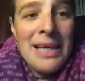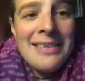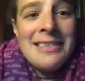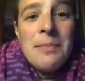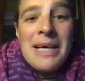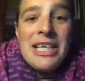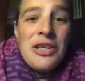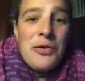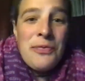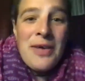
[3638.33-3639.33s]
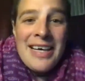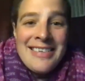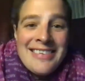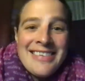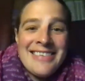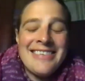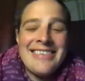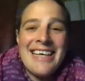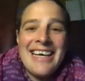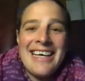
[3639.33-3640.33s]
I see many new faces,
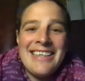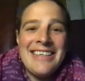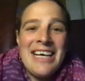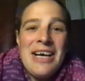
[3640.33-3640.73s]
and